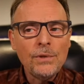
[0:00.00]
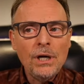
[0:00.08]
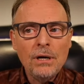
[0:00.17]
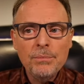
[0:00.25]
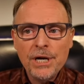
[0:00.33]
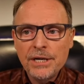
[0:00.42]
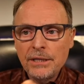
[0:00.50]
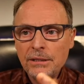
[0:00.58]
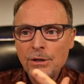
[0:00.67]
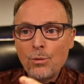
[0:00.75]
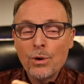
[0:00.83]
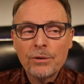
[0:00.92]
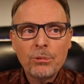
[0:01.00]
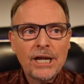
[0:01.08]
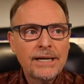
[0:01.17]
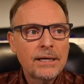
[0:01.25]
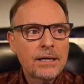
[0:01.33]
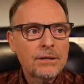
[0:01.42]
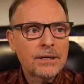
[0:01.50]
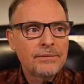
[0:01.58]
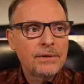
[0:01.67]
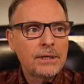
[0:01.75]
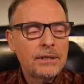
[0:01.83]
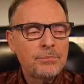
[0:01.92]
I'm not in a work plan. I don't have
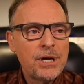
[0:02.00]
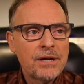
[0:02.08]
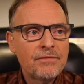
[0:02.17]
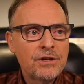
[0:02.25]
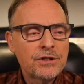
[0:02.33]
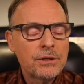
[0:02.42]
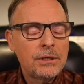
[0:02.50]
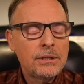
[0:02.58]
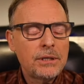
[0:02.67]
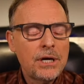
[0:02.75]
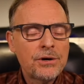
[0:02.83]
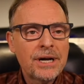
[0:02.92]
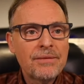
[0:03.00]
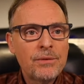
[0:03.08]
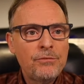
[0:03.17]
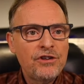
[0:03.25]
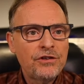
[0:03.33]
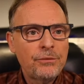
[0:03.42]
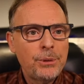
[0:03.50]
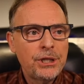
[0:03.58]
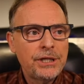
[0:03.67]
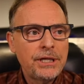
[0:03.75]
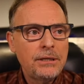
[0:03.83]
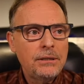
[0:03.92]
the
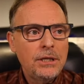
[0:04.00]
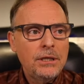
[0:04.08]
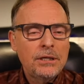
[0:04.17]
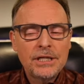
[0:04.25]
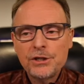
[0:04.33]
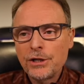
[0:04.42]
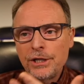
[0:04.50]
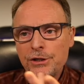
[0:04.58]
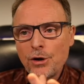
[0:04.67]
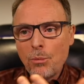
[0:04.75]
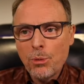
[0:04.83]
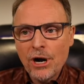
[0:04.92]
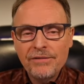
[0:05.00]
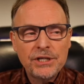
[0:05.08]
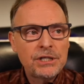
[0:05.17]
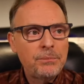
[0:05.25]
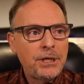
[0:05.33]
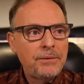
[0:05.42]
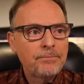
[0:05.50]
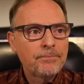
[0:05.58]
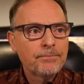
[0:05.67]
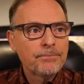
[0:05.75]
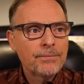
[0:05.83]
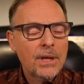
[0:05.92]
visibility. It's all private to me.
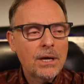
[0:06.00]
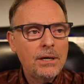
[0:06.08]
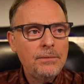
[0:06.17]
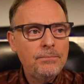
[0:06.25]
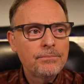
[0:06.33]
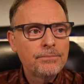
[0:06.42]
Okay.